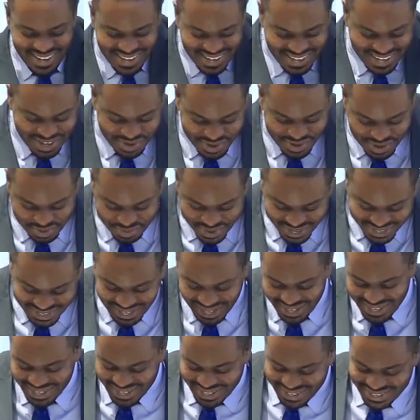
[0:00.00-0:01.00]
He will be
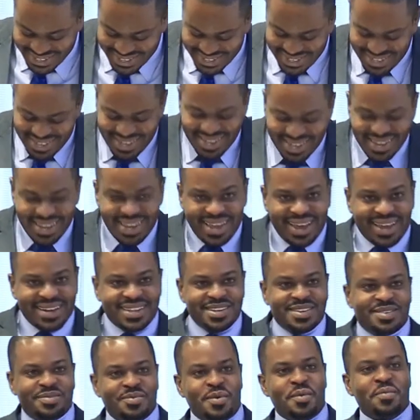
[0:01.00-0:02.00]
silent at
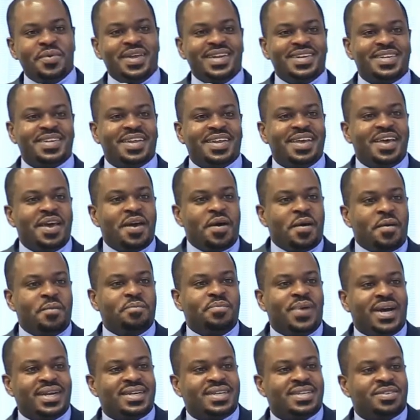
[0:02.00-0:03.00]
this moment.
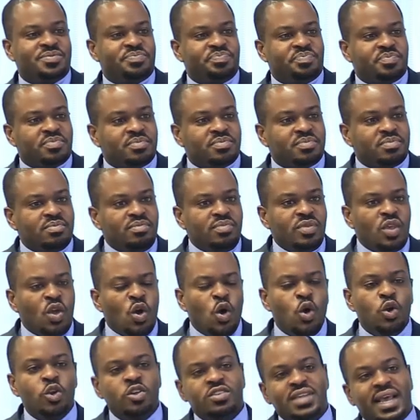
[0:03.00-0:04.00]
But
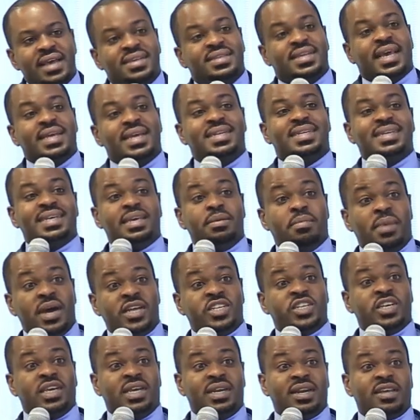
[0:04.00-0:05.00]
all those are exciting
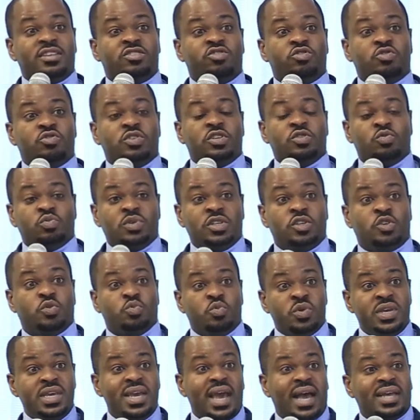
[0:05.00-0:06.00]
emerging industries which
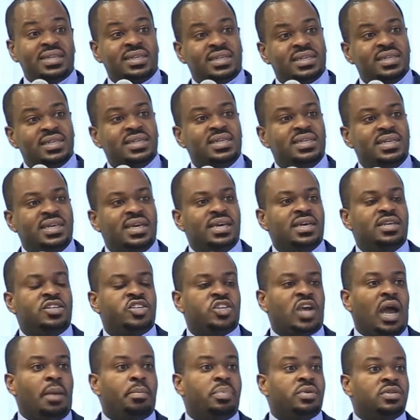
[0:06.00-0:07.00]
we as
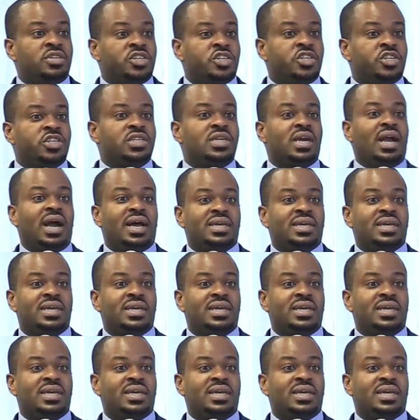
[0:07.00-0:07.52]
CDH are positioning